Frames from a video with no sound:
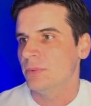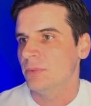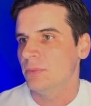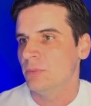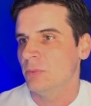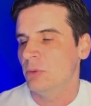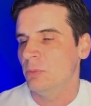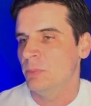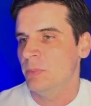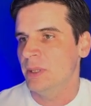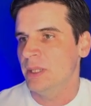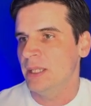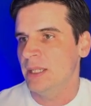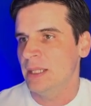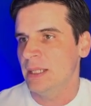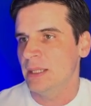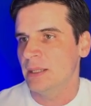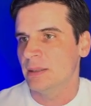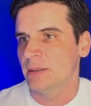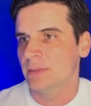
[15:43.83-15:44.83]
will
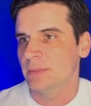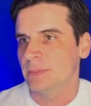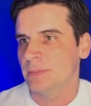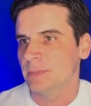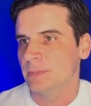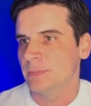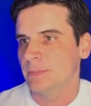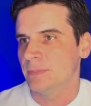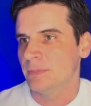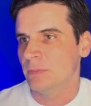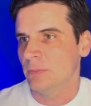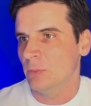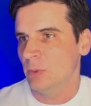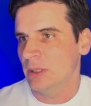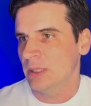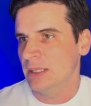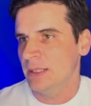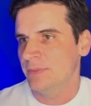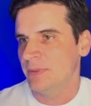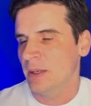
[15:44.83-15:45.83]
be,
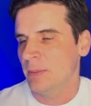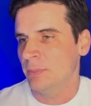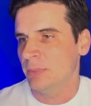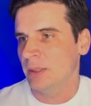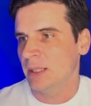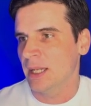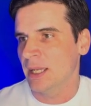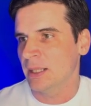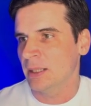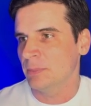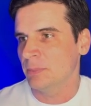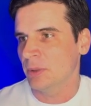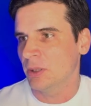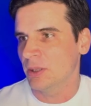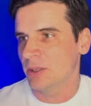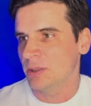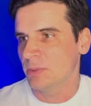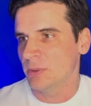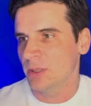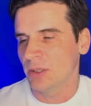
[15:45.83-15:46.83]
we'll leave that blank
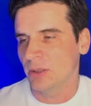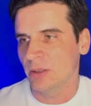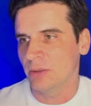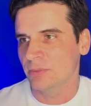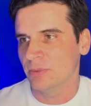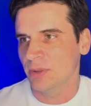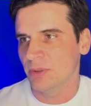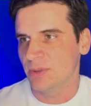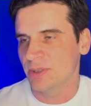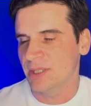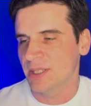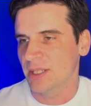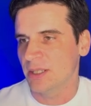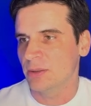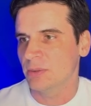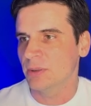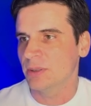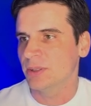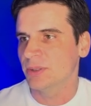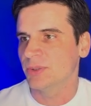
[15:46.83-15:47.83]
because we got a root
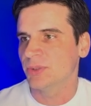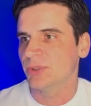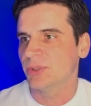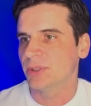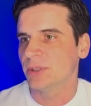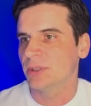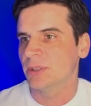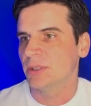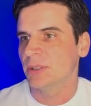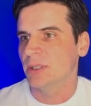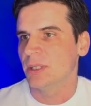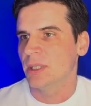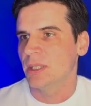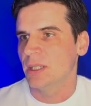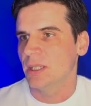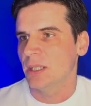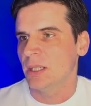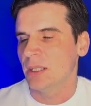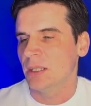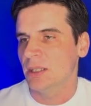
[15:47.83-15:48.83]
sequence,
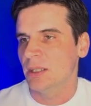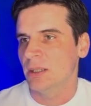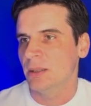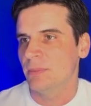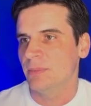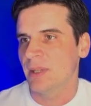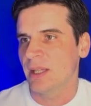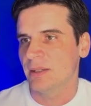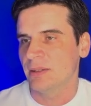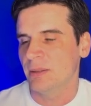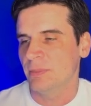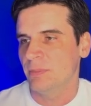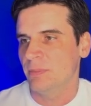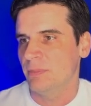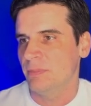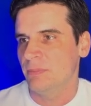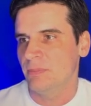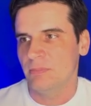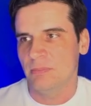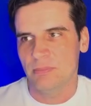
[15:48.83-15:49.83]

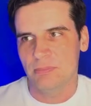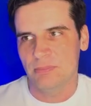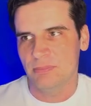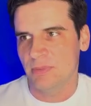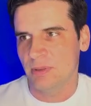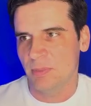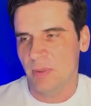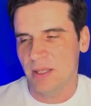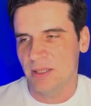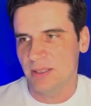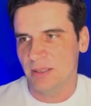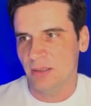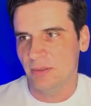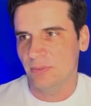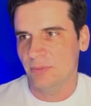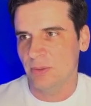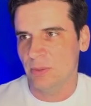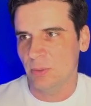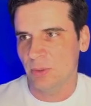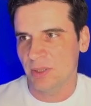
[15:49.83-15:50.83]
depending
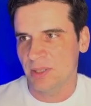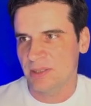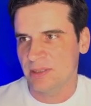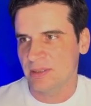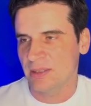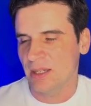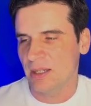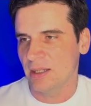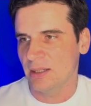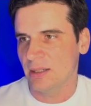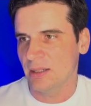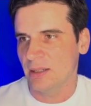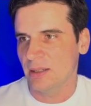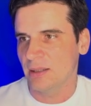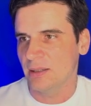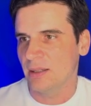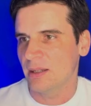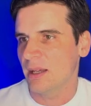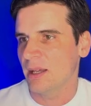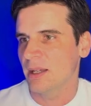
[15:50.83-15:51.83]
if we want to
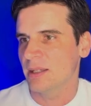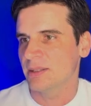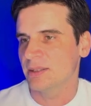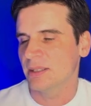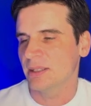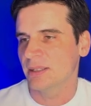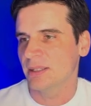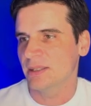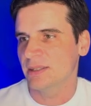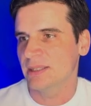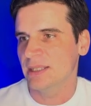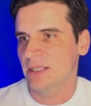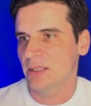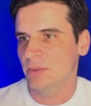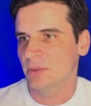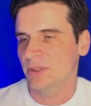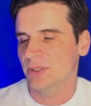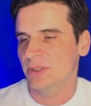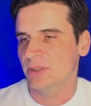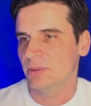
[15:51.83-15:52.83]
assign a
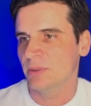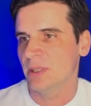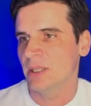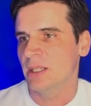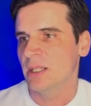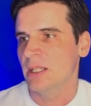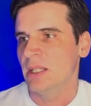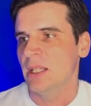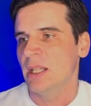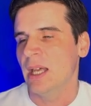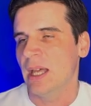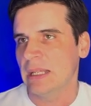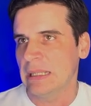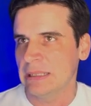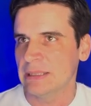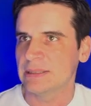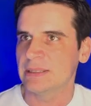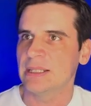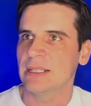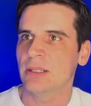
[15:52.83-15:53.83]
sequence to it.
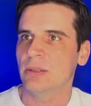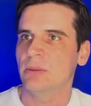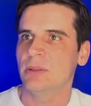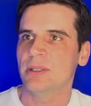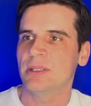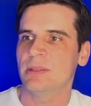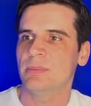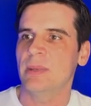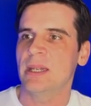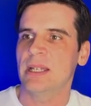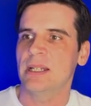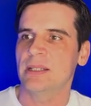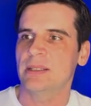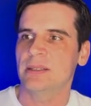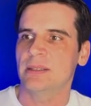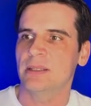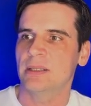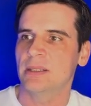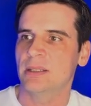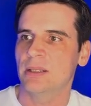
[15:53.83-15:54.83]
Again, sequence
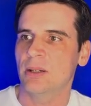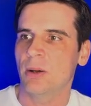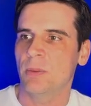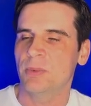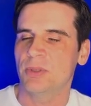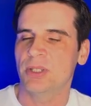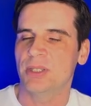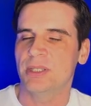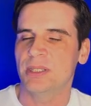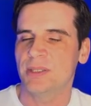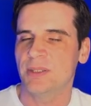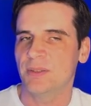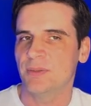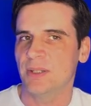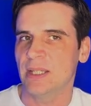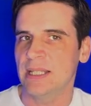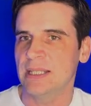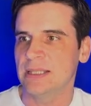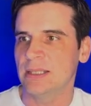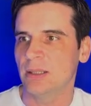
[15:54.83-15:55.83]
makes opportunities for
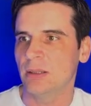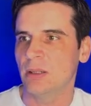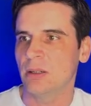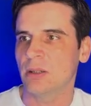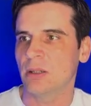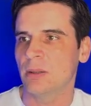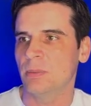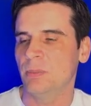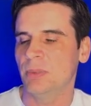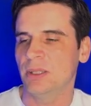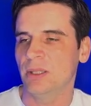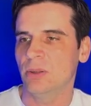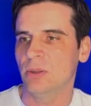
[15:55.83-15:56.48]
interlock, but it